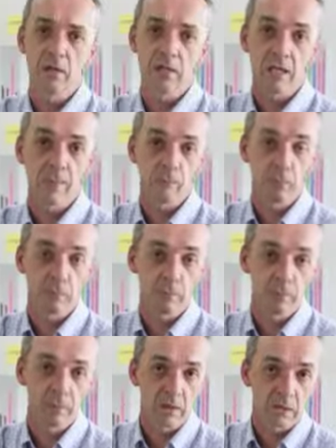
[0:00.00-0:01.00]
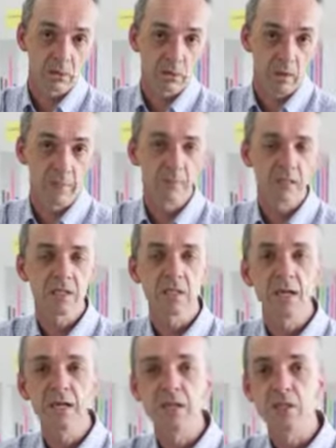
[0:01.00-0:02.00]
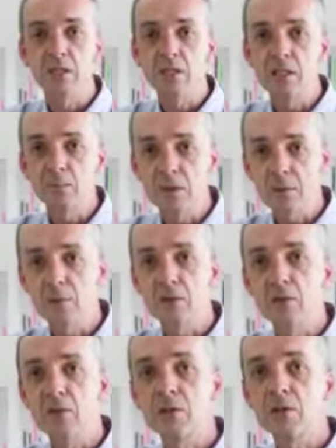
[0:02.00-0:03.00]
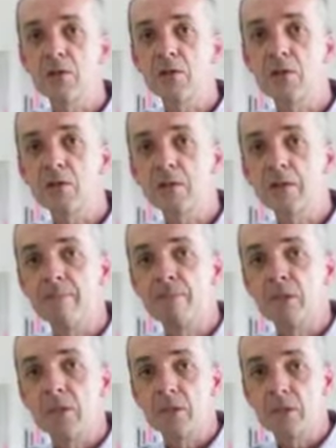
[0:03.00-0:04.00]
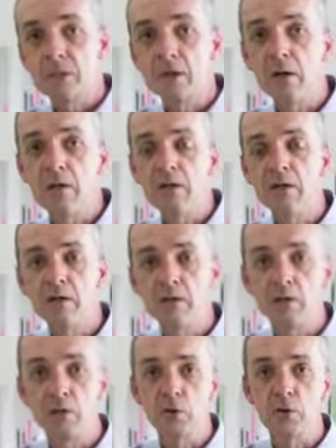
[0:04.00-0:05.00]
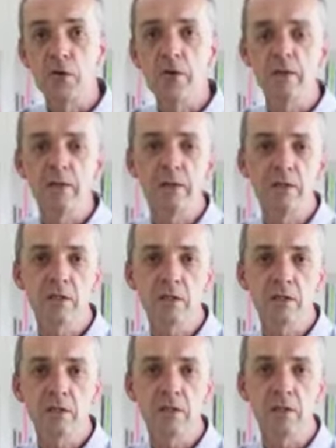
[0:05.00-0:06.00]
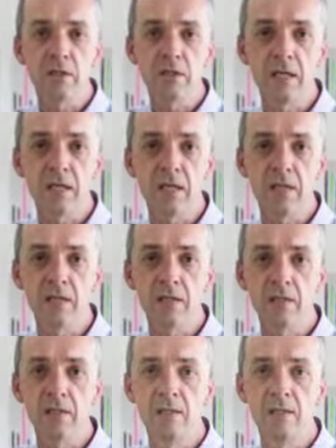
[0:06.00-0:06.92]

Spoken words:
example, drama sketches, puppet shows, songs, to show their understanding of science.